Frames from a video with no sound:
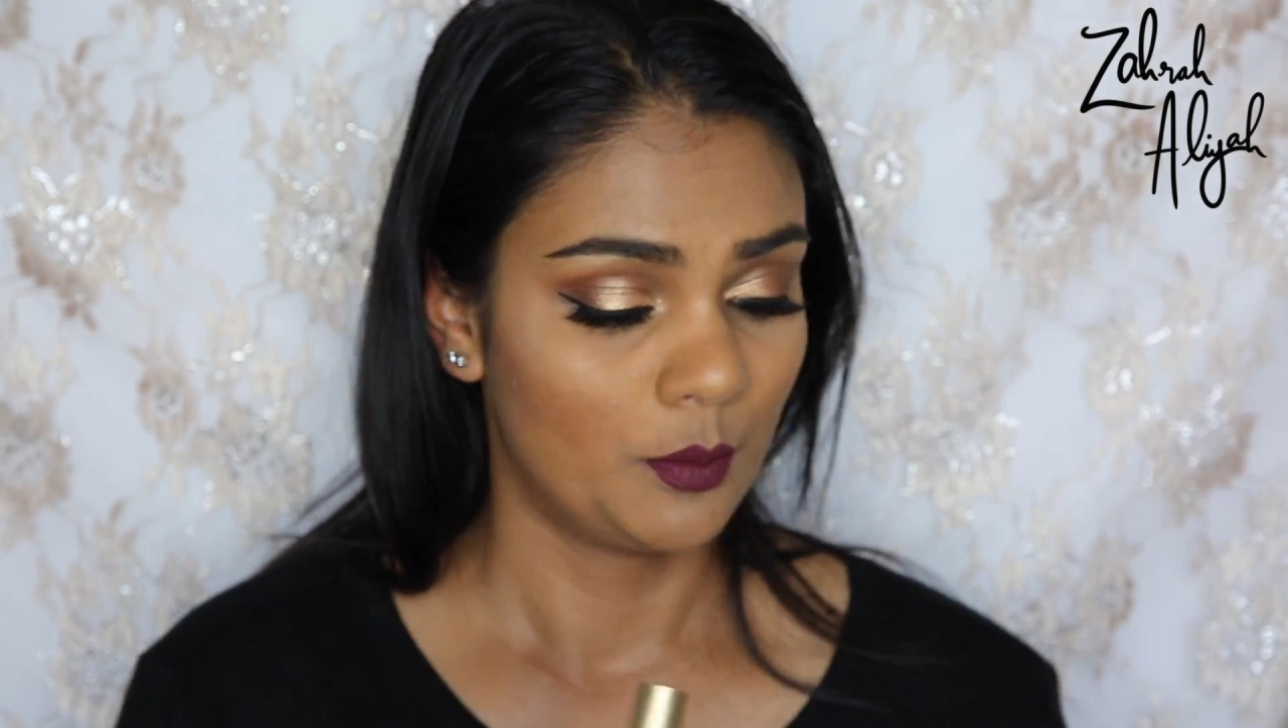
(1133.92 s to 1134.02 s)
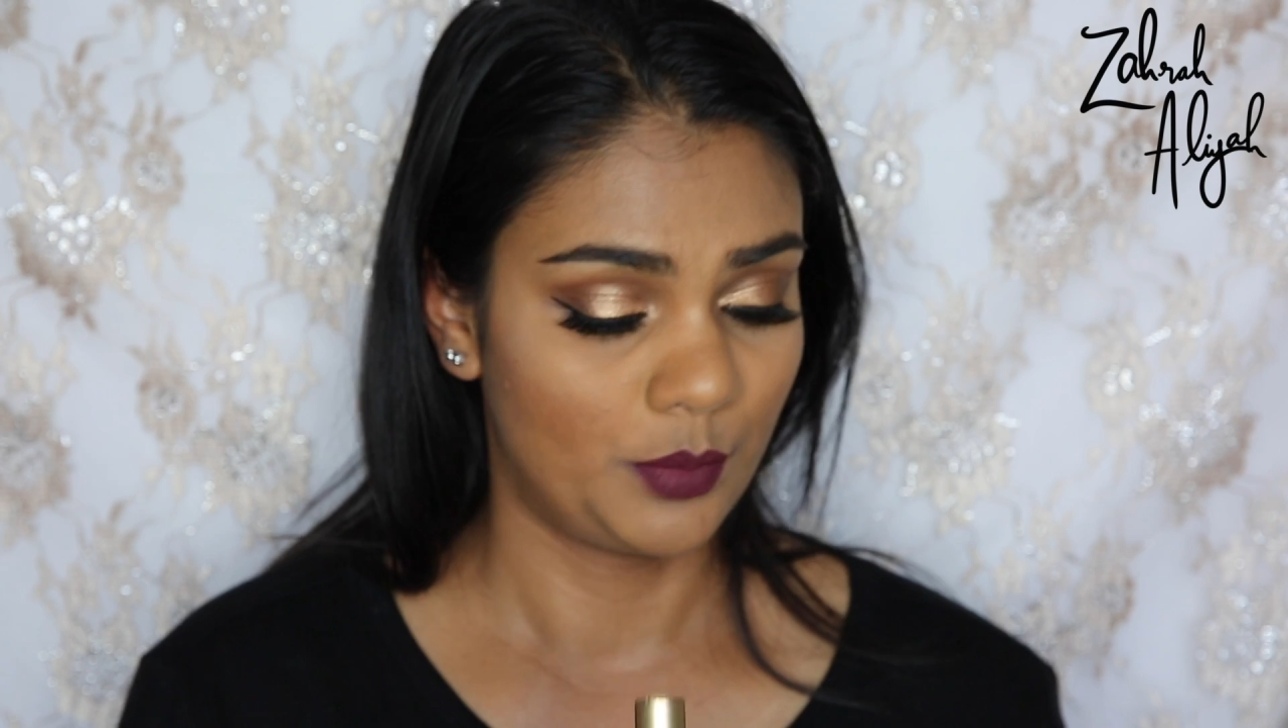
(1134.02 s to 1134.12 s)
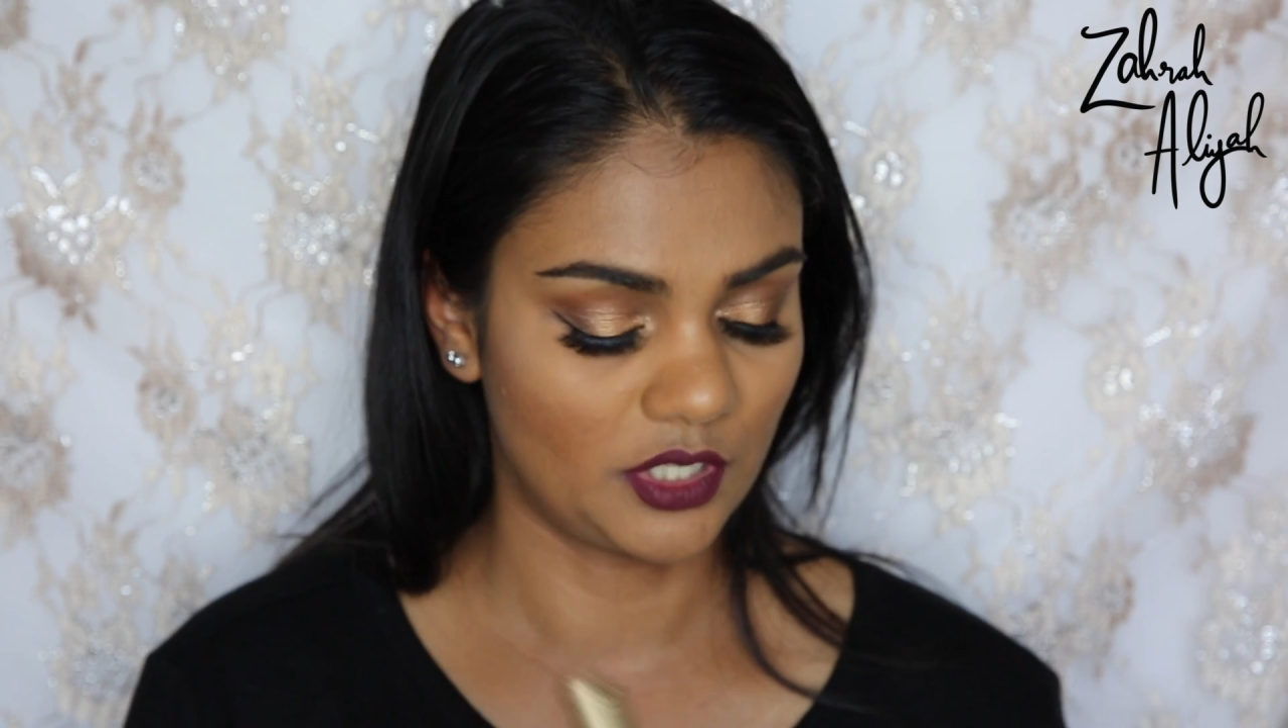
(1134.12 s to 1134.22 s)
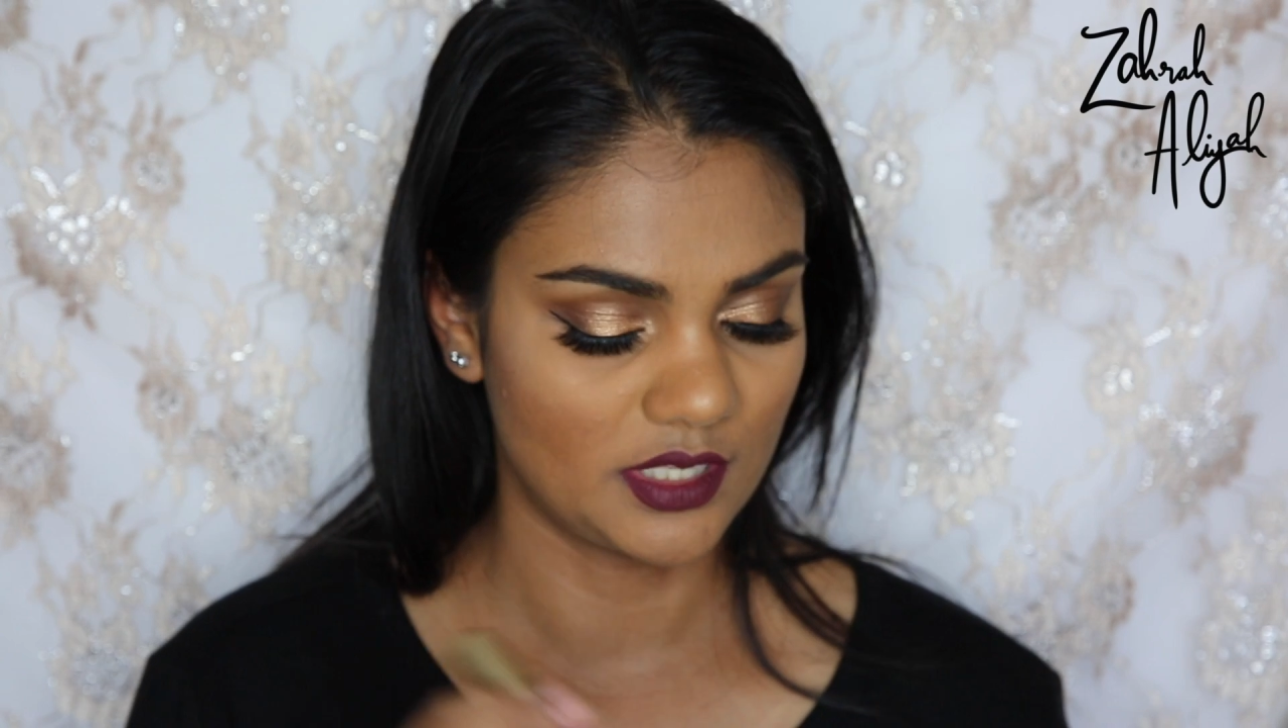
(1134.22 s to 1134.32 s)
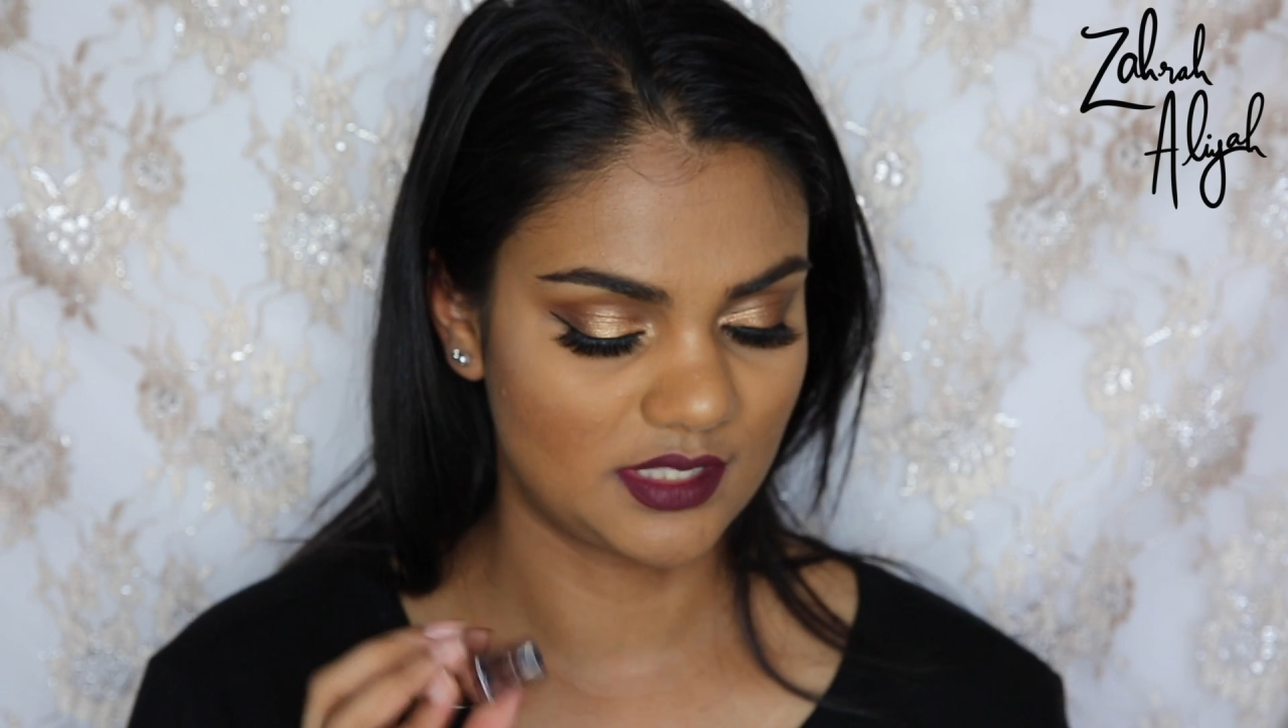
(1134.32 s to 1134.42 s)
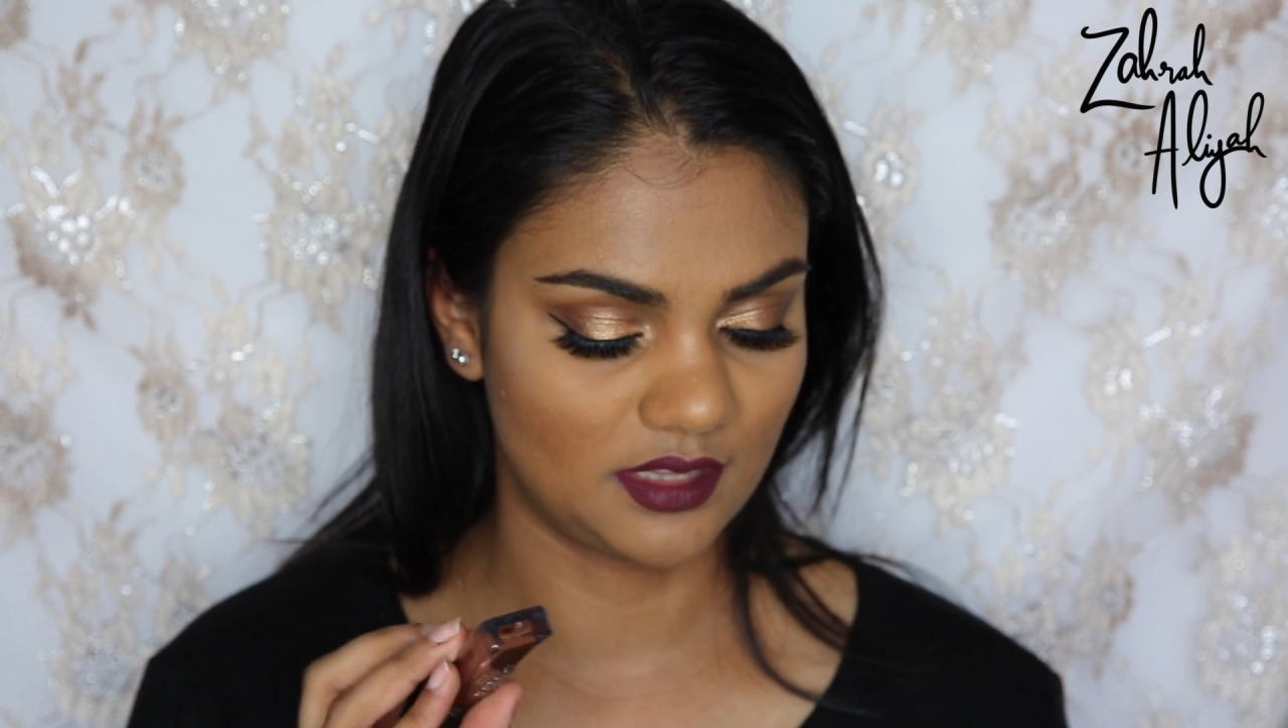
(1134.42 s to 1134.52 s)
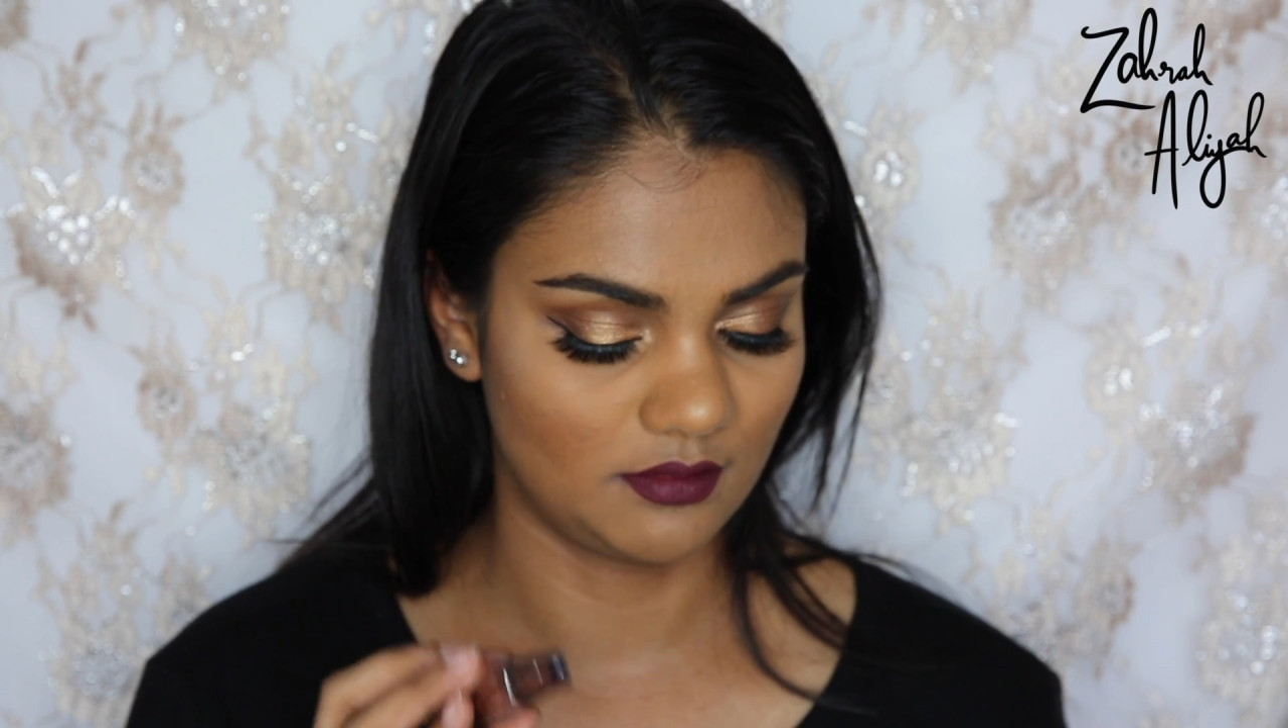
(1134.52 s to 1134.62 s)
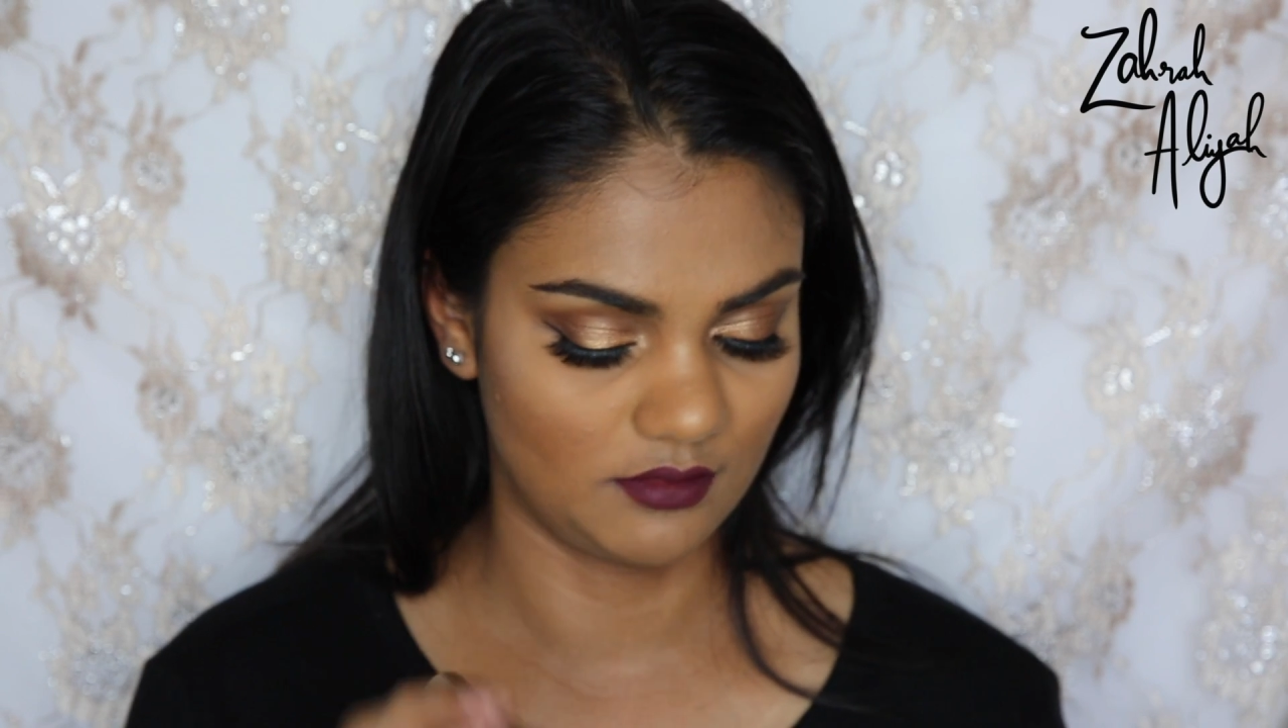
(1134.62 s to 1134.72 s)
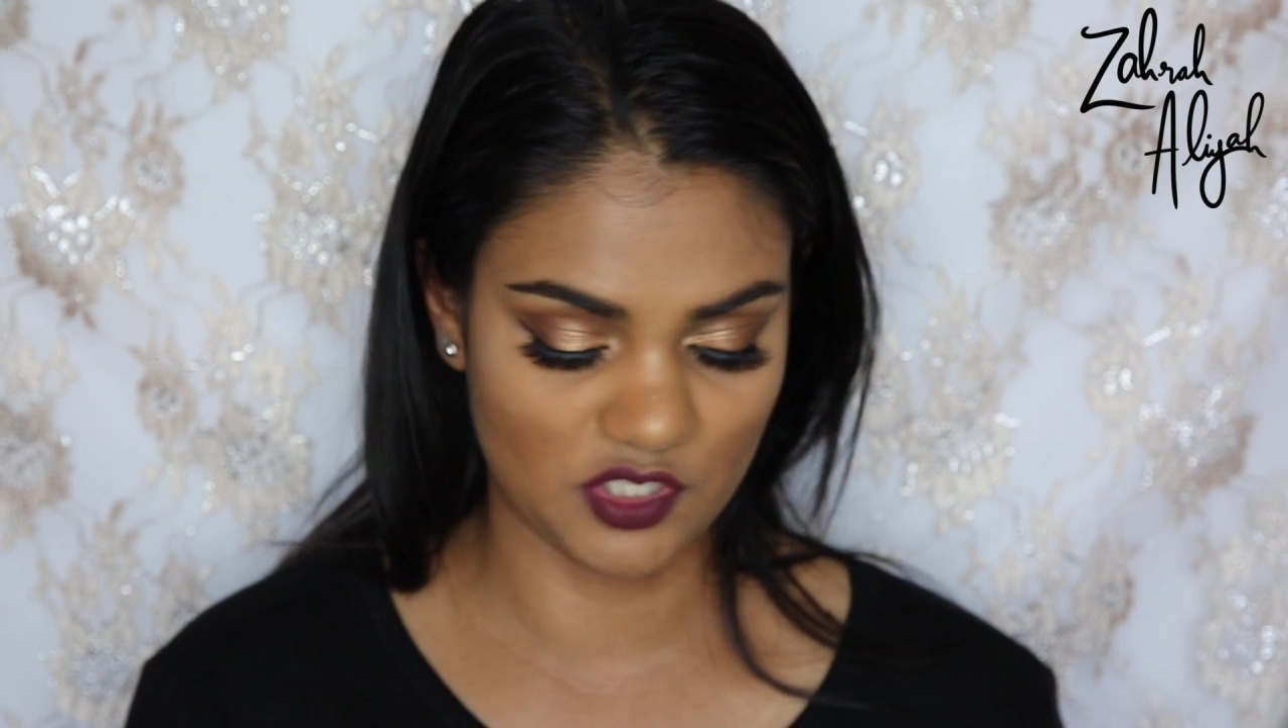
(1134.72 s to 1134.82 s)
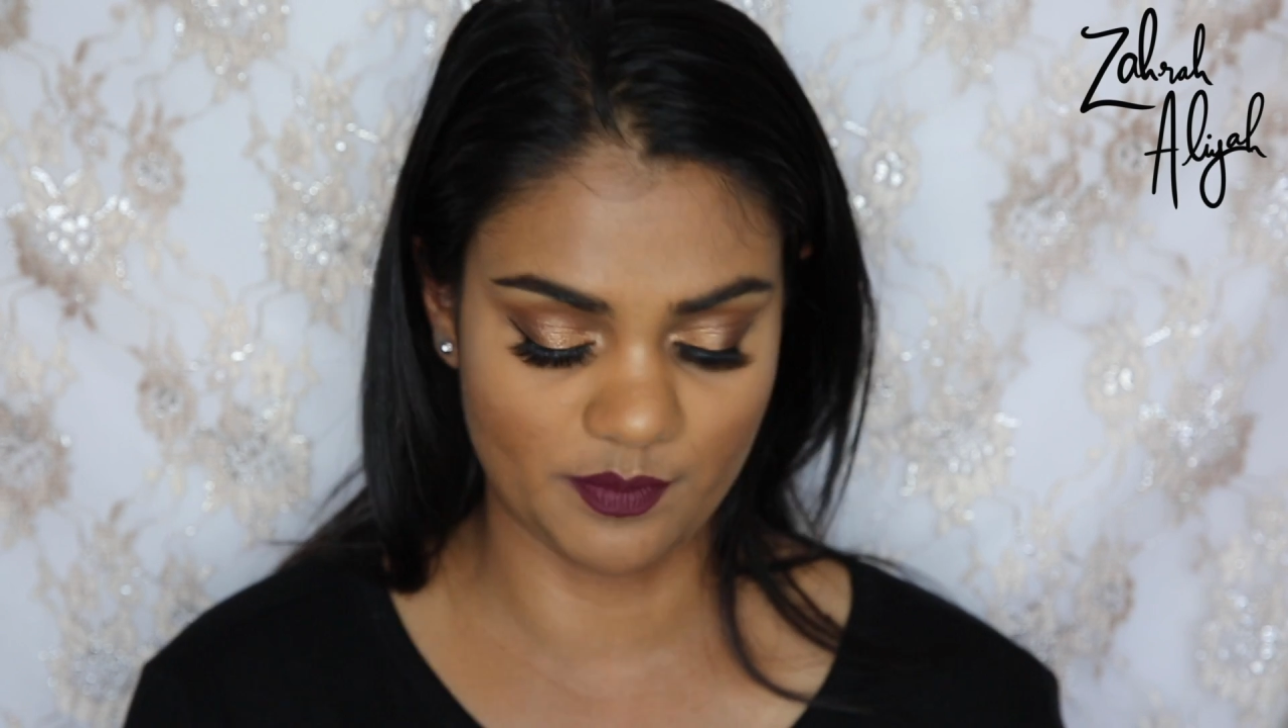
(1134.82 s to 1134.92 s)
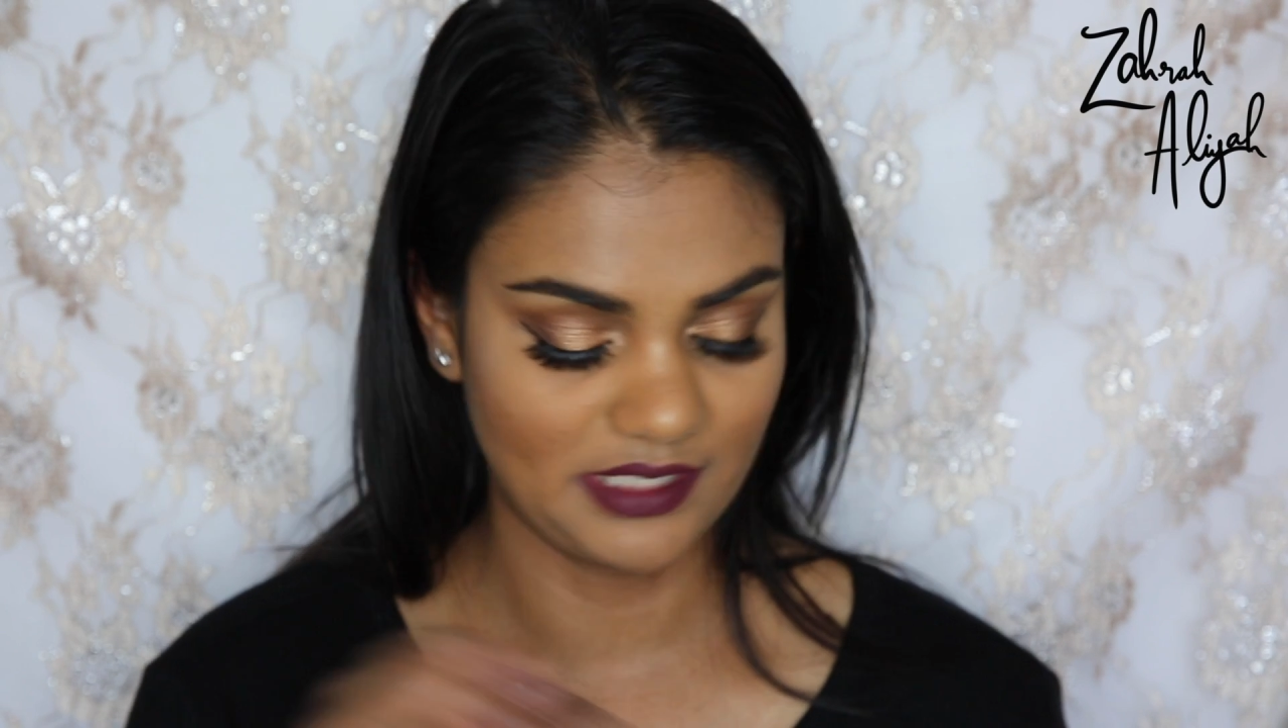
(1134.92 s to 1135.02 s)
because just